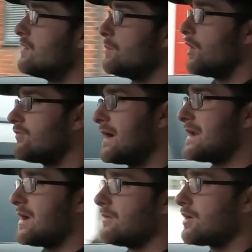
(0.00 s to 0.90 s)
But right
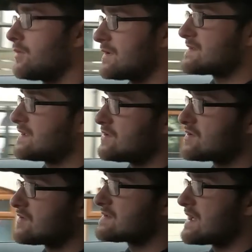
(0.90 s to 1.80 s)
now, I'm coming into the
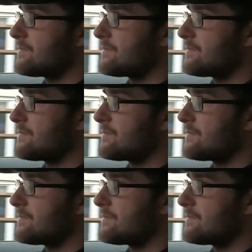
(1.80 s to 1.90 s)
industrial state,